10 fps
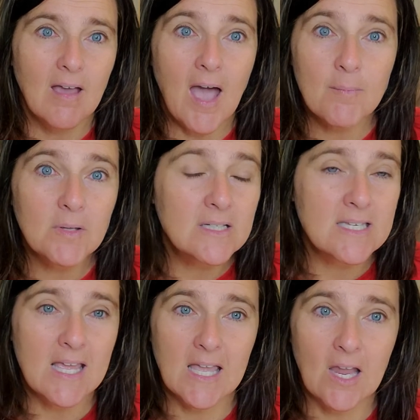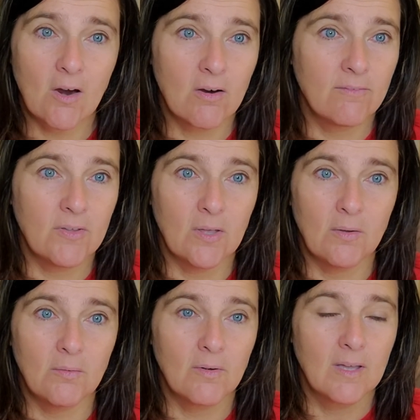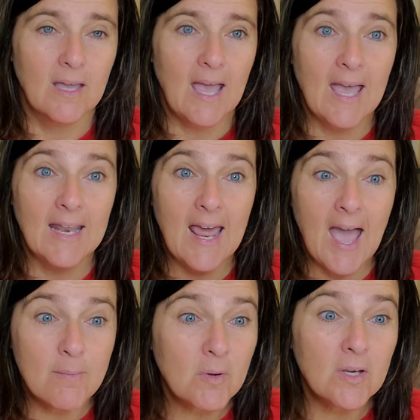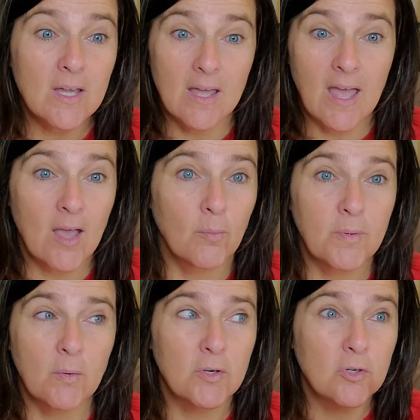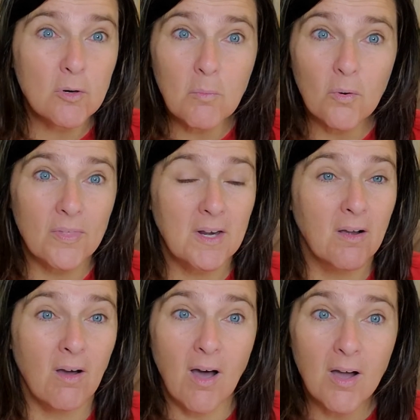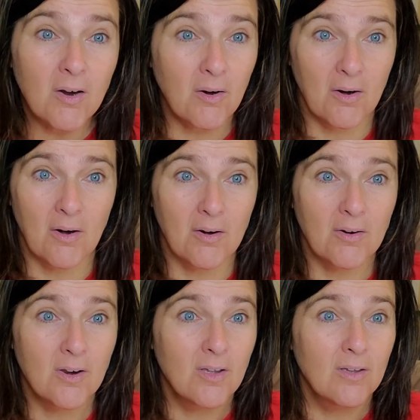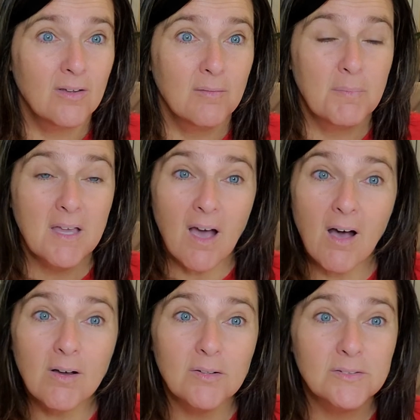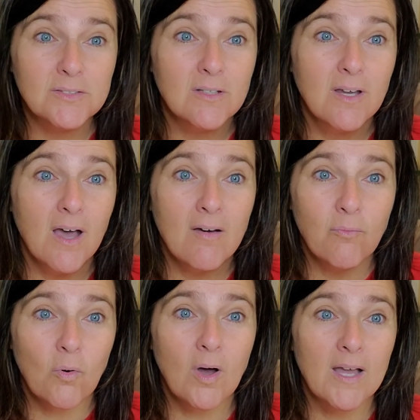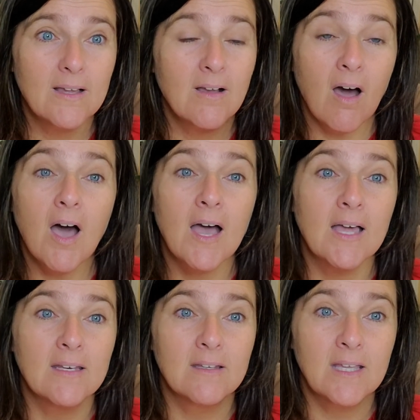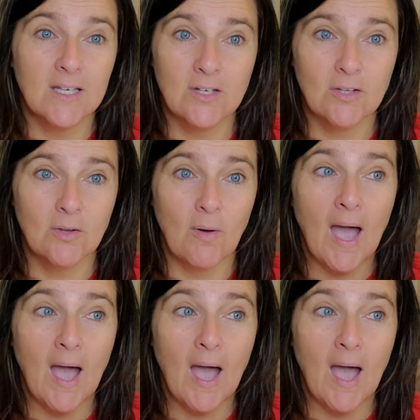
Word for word: I'm going to take care of you. And I'm going to help you. And you're more than a conqueror because of what God can do.